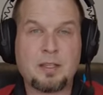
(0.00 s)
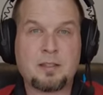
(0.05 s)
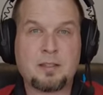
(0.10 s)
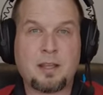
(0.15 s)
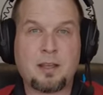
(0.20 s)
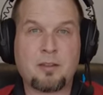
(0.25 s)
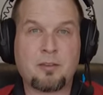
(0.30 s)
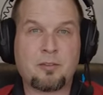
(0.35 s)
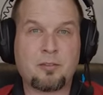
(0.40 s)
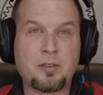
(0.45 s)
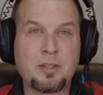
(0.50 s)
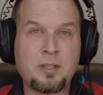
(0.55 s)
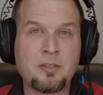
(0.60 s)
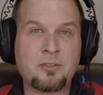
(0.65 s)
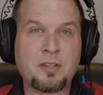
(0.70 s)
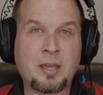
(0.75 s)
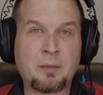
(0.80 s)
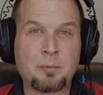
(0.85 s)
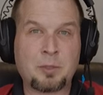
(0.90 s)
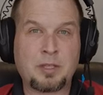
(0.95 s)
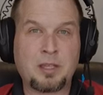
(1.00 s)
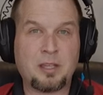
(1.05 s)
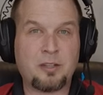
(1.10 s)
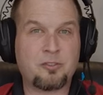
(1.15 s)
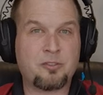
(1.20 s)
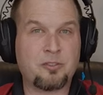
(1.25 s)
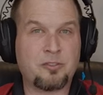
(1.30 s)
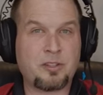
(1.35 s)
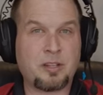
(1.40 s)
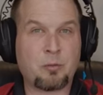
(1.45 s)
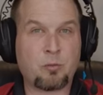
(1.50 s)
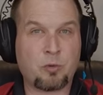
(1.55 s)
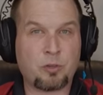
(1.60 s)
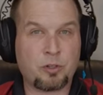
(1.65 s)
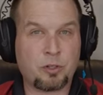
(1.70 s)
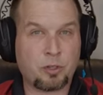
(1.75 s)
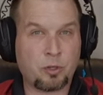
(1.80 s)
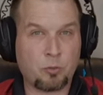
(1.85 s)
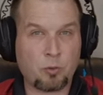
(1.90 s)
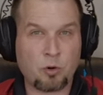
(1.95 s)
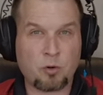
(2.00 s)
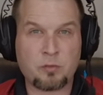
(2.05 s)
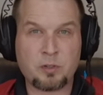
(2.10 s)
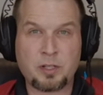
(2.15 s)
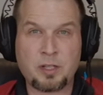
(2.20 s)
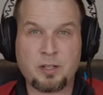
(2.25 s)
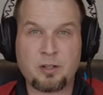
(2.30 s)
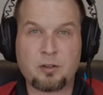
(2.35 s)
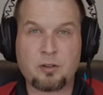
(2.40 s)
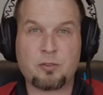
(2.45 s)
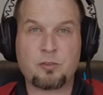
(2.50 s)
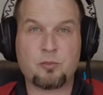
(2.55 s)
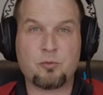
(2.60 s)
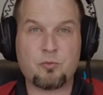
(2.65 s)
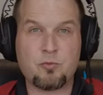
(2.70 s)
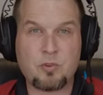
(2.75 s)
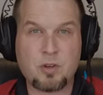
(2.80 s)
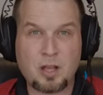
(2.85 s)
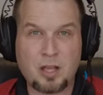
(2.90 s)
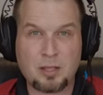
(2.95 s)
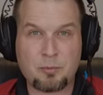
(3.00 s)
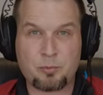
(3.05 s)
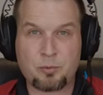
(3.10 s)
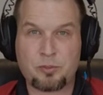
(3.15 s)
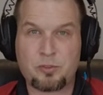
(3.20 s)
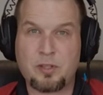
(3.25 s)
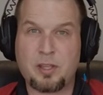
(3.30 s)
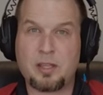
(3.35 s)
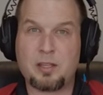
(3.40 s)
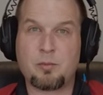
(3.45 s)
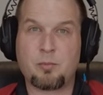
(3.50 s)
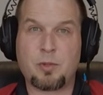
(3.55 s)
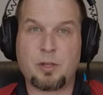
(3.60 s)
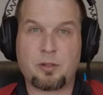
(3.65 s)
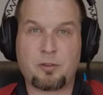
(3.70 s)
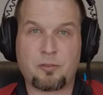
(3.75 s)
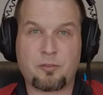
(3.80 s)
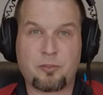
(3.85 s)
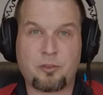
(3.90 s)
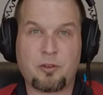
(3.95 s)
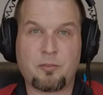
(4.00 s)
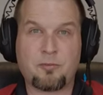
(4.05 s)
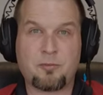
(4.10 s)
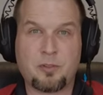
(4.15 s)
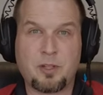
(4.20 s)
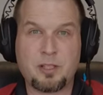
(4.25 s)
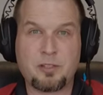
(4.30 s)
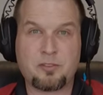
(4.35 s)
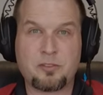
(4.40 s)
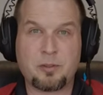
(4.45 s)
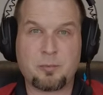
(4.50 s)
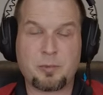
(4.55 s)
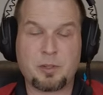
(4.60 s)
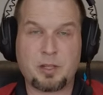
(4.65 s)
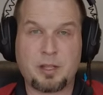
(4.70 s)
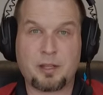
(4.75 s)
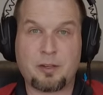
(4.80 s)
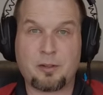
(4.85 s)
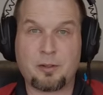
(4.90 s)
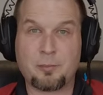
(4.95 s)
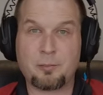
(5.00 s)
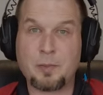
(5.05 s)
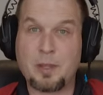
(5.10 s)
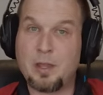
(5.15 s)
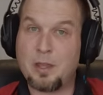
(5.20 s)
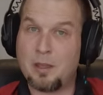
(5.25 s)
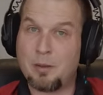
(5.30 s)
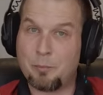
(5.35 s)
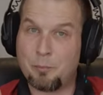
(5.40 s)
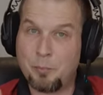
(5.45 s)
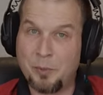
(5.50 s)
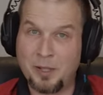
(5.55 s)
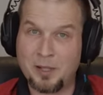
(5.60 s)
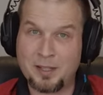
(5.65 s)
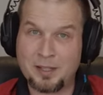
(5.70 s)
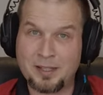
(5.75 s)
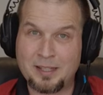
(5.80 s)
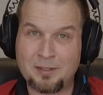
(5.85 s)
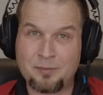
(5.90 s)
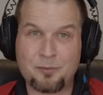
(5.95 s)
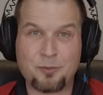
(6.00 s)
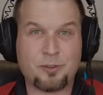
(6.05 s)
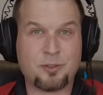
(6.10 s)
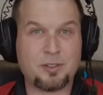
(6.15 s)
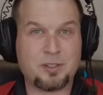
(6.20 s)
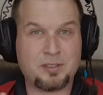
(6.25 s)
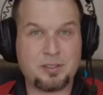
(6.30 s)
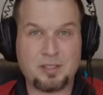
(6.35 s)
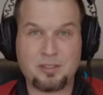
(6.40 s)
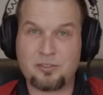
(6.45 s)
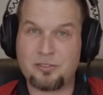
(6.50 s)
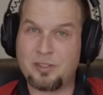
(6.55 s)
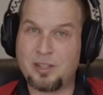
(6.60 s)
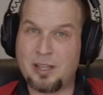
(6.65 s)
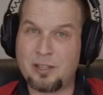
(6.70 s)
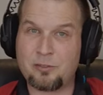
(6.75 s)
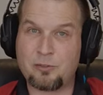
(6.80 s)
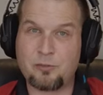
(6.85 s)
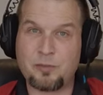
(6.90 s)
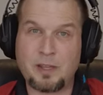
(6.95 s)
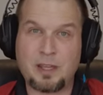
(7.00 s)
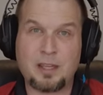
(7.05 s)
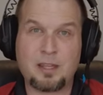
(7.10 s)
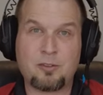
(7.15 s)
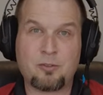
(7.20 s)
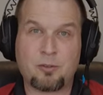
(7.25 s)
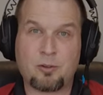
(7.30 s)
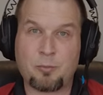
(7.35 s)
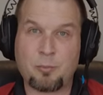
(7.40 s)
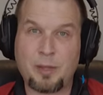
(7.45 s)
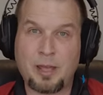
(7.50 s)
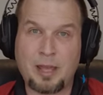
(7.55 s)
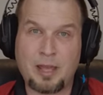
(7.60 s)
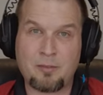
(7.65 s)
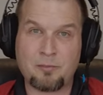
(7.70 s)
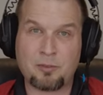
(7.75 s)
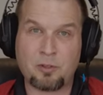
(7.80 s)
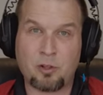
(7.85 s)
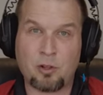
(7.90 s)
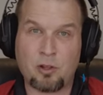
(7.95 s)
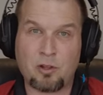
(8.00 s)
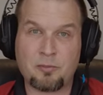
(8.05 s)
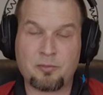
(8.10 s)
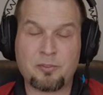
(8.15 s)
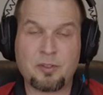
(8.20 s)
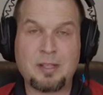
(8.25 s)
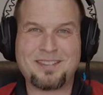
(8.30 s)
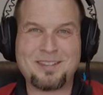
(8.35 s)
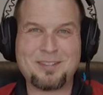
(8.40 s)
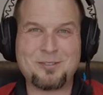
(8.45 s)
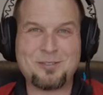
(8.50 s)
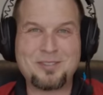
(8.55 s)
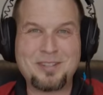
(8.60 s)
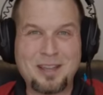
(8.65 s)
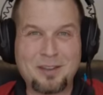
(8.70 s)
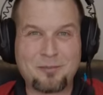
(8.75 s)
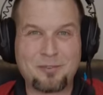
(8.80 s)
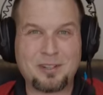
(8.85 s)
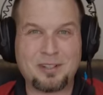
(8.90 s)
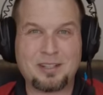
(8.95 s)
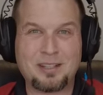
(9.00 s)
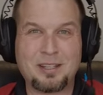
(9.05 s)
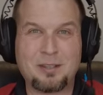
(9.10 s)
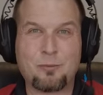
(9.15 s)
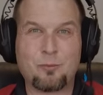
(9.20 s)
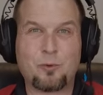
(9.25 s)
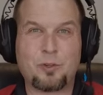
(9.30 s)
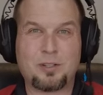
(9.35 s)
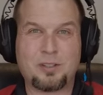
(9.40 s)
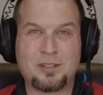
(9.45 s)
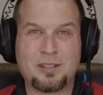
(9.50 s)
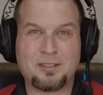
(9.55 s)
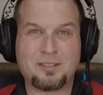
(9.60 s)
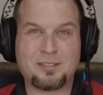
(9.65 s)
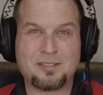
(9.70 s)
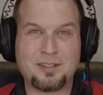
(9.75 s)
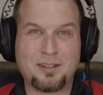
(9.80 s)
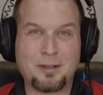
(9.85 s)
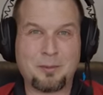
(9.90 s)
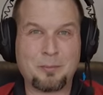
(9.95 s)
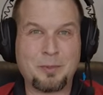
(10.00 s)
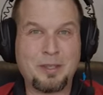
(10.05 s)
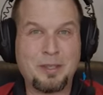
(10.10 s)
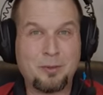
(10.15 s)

Now, these applications that we're going to go over here do not pertain to Microsoft Flight Simulator, but if you're a DCS fan or Pavlov, then you definitely want to listen up